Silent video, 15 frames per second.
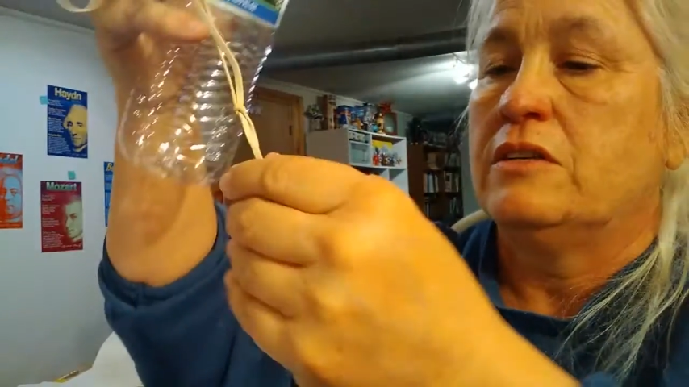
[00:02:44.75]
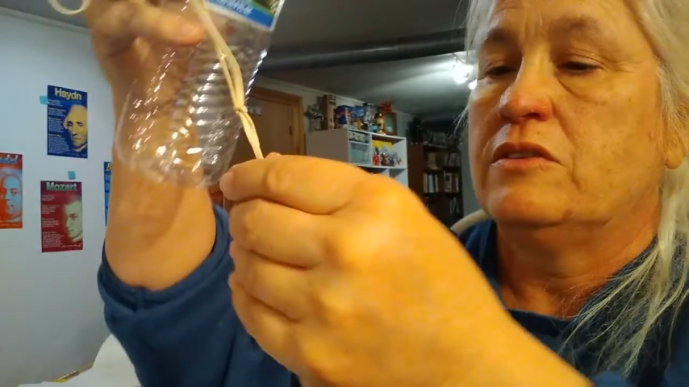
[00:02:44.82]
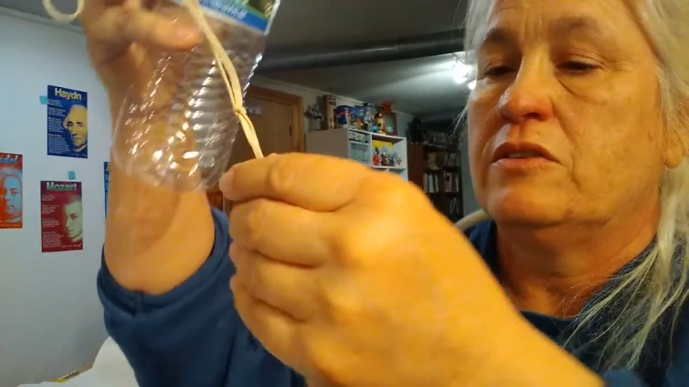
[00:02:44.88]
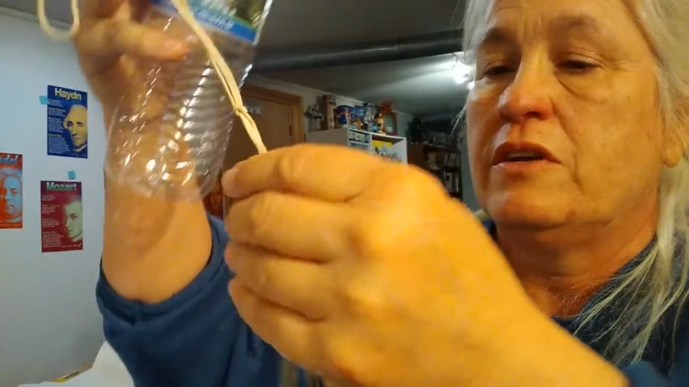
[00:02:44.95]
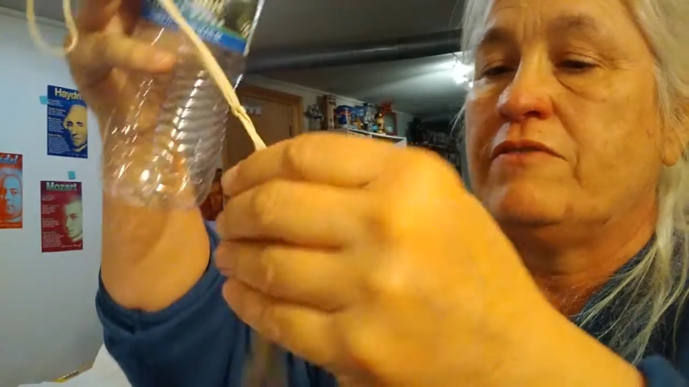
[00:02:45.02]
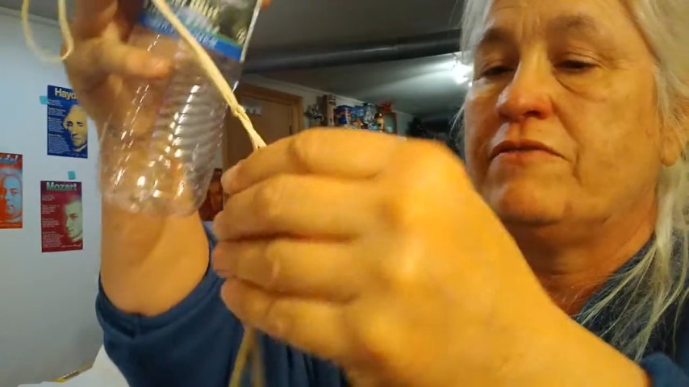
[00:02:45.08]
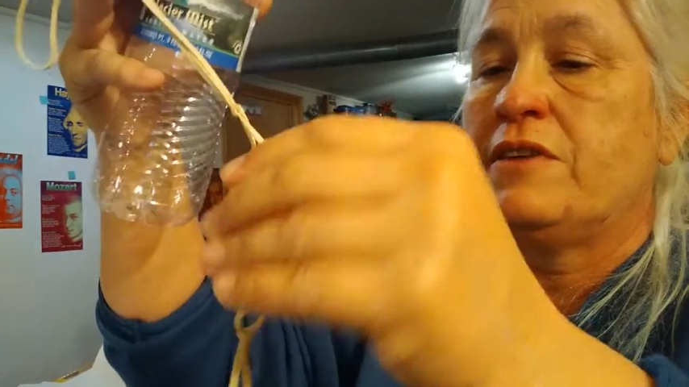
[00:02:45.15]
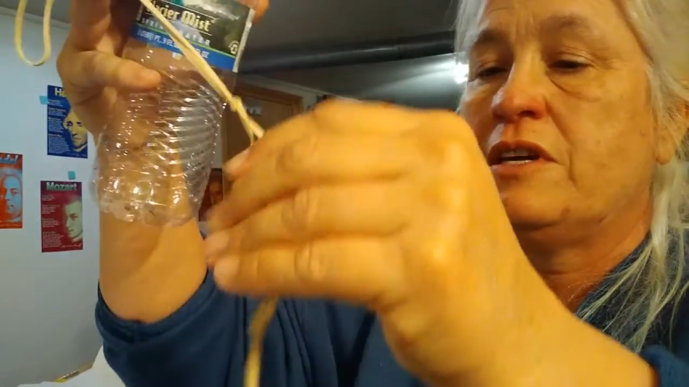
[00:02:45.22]

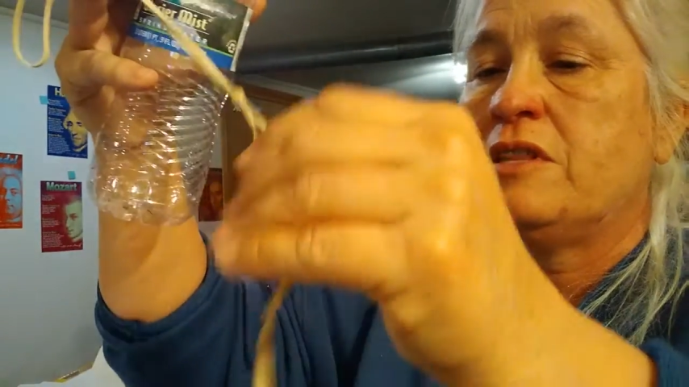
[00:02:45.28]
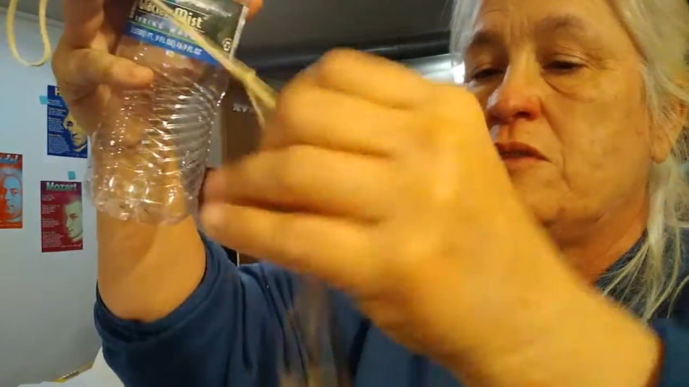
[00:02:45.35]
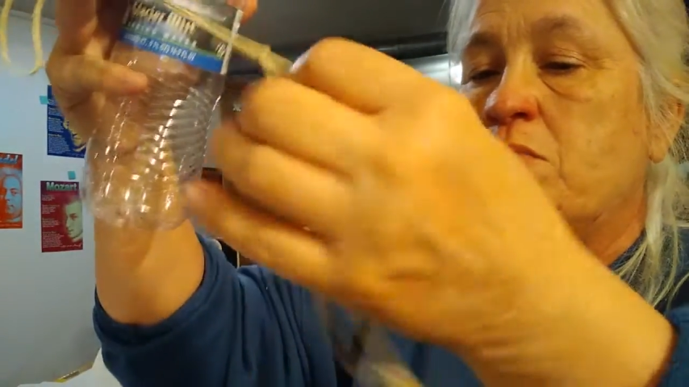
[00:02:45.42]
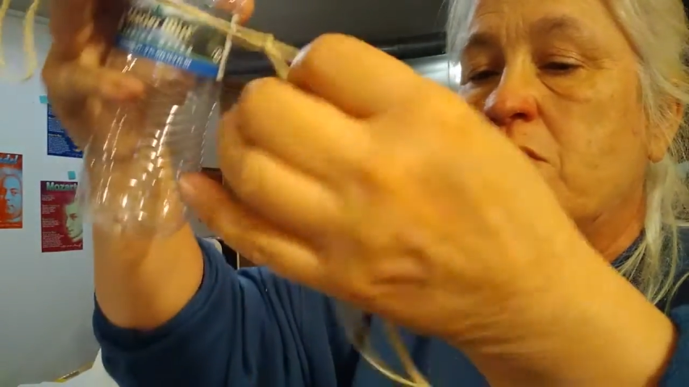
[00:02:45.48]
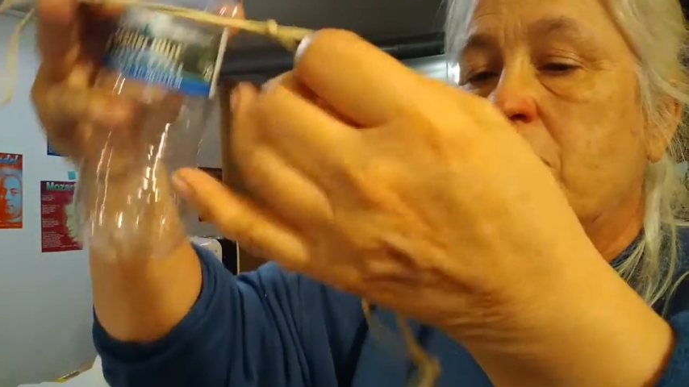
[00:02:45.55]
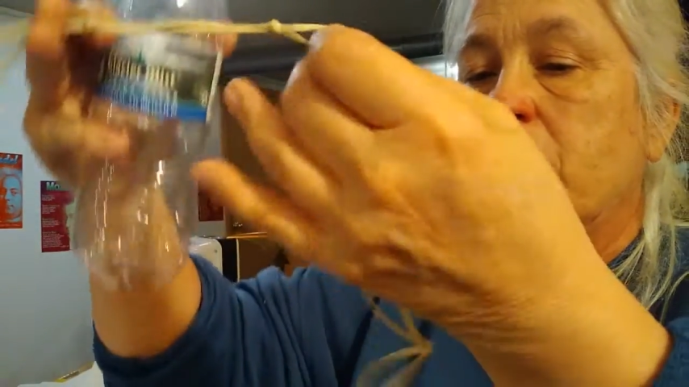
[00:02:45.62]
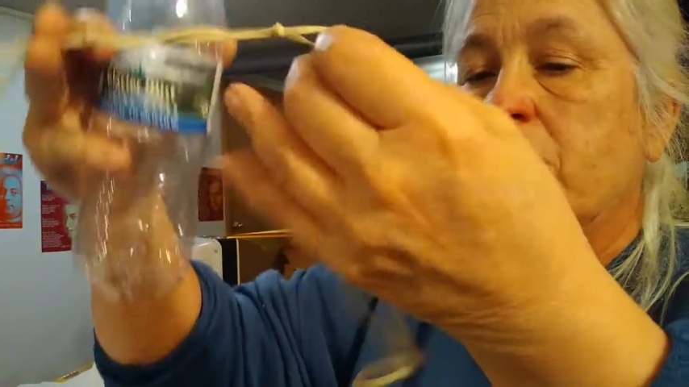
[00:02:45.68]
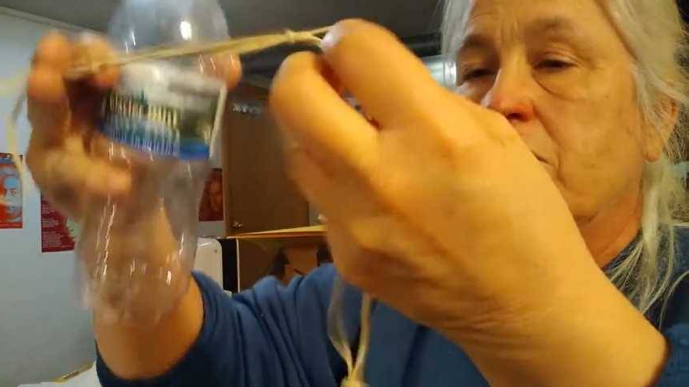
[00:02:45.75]
So I find the
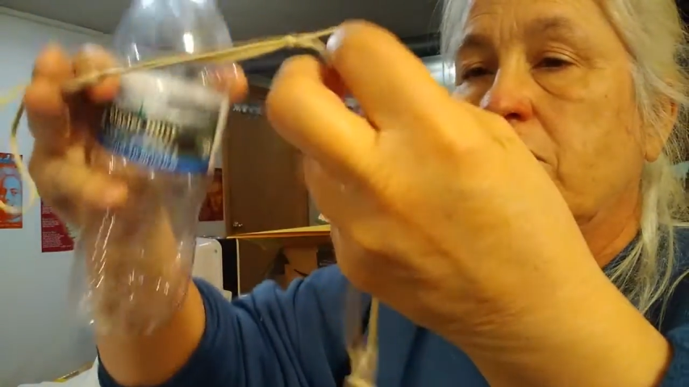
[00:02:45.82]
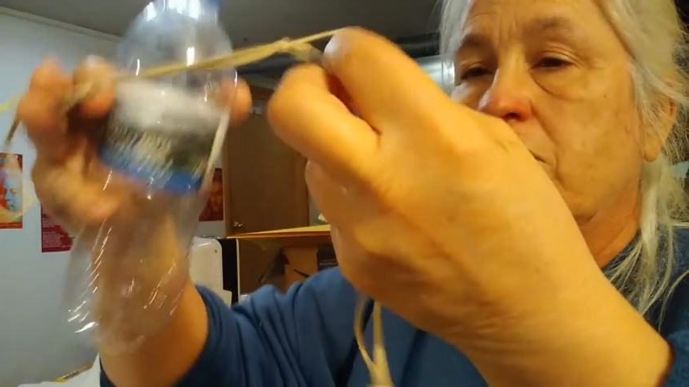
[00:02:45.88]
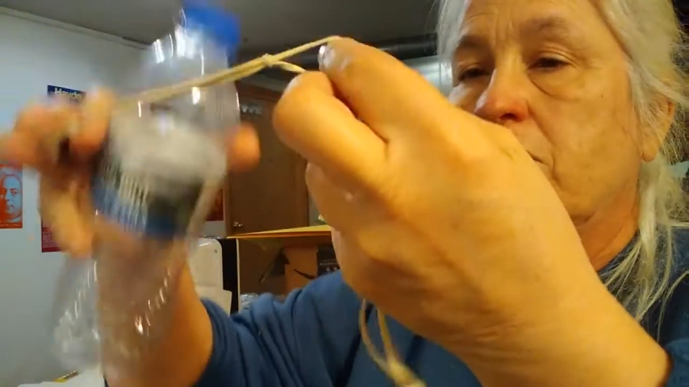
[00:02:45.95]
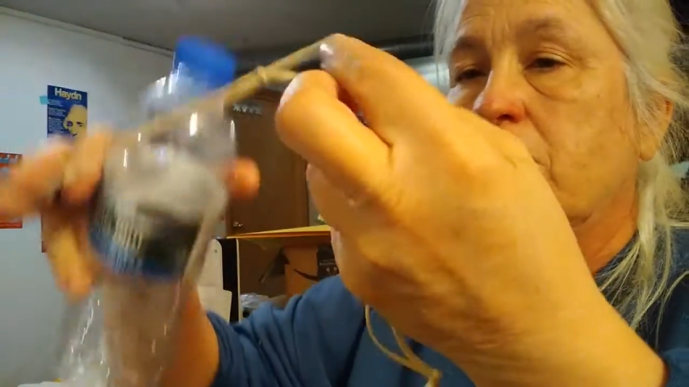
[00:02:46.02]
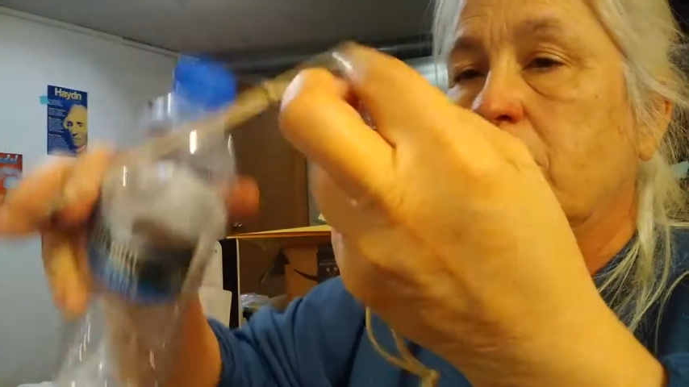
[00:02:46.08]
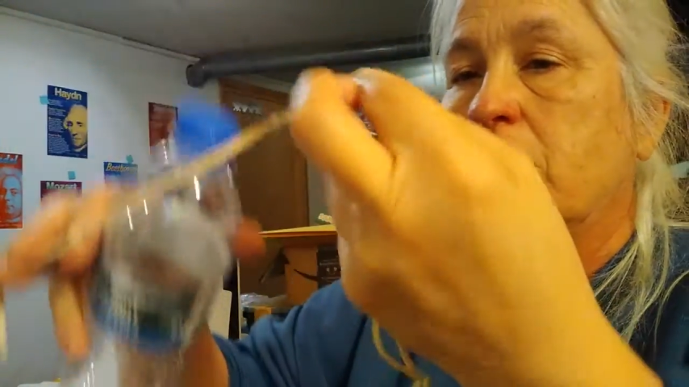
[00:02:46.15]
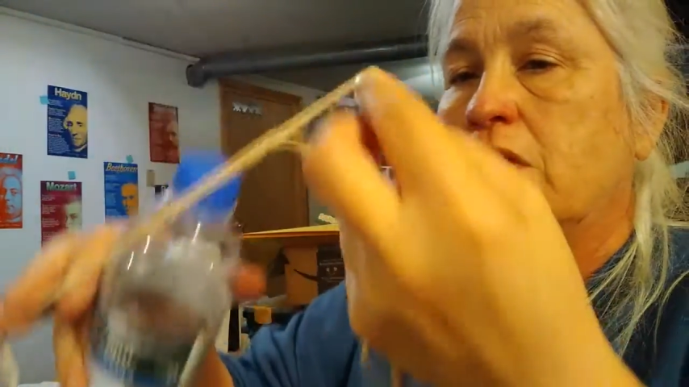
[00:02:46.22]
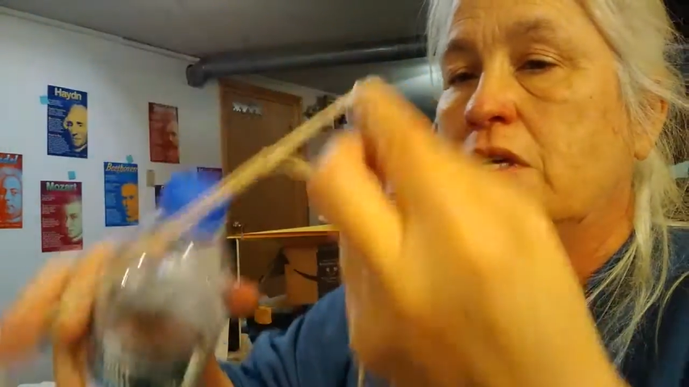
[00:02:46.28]
middle
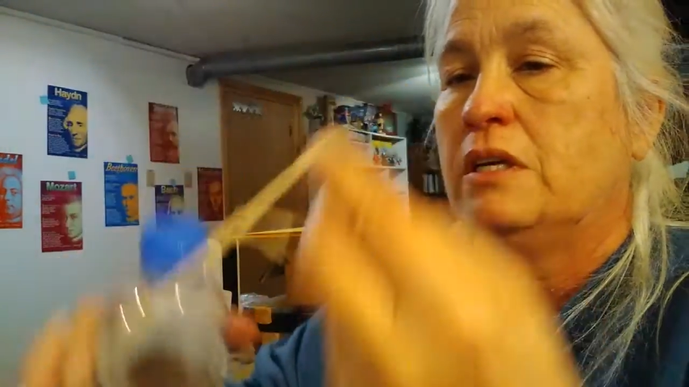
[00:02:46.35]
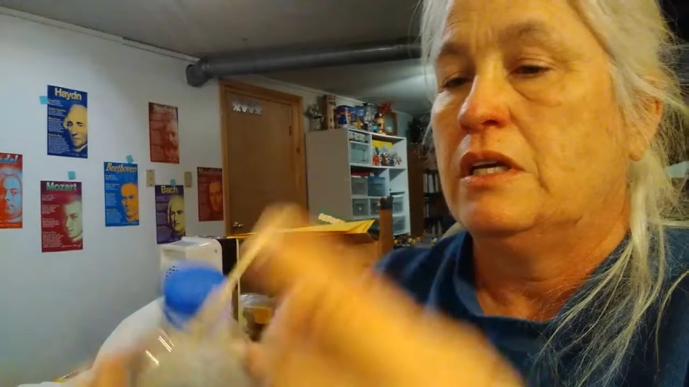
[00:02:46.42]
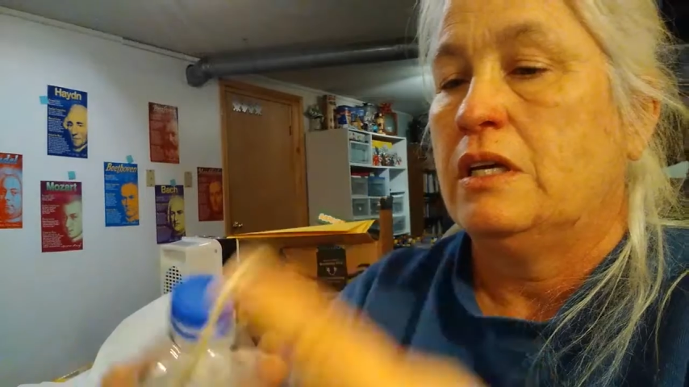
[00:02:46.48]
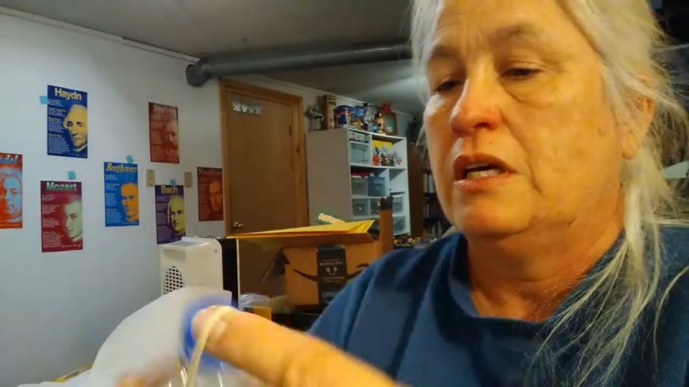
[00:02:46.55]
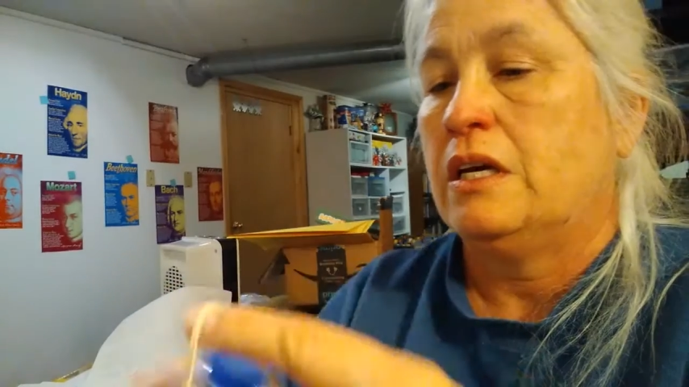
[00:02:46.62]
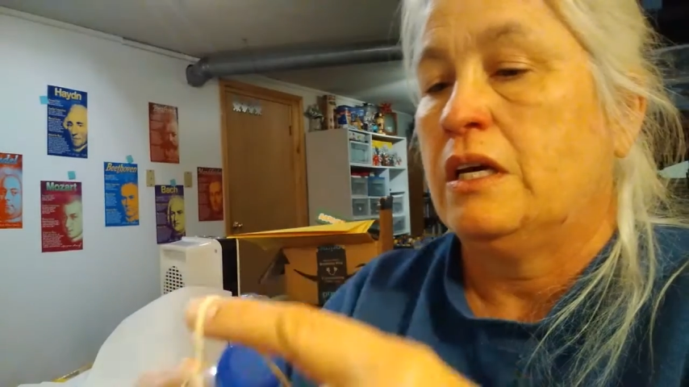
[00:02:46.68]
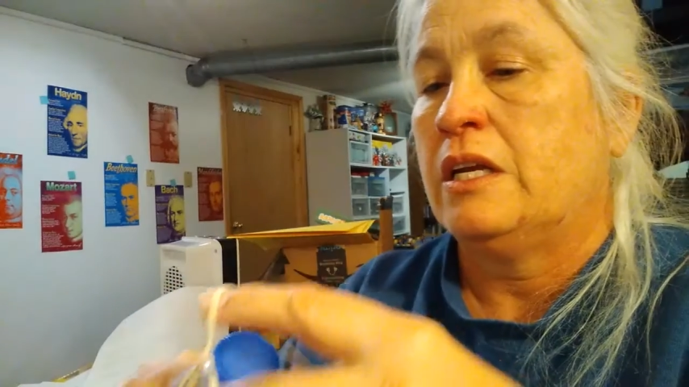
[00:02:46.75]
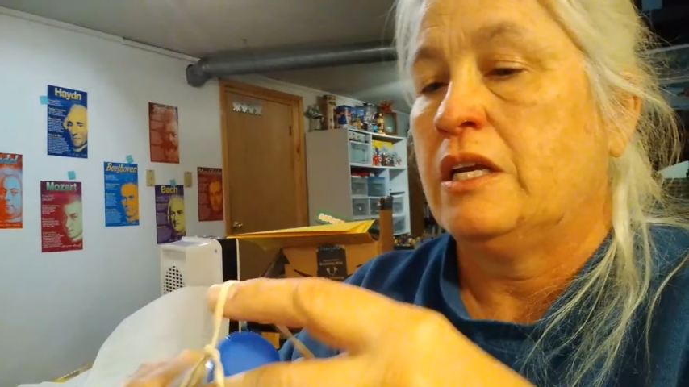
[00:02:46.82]

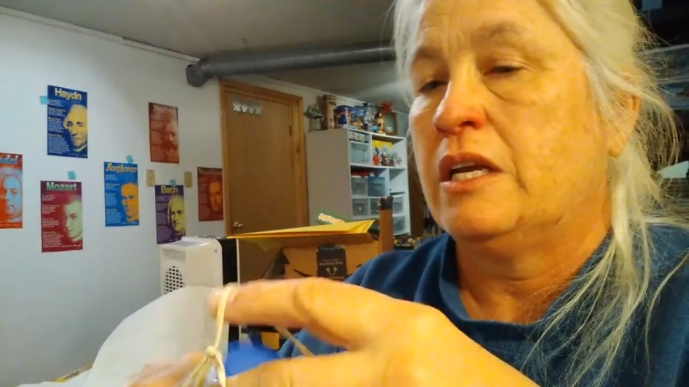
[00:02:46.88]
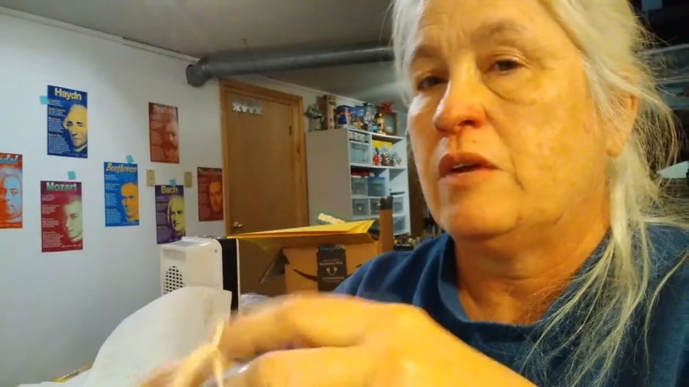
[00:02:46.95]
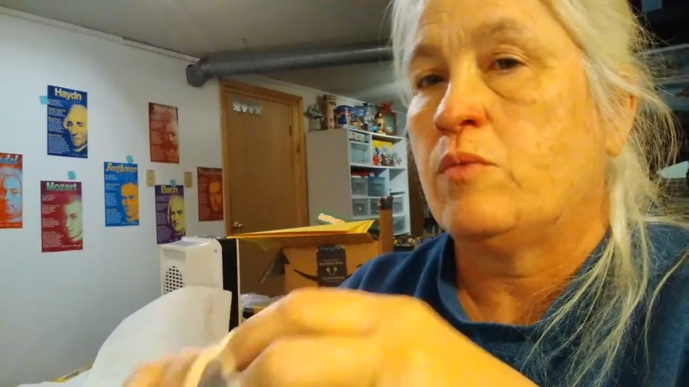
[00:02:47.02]
and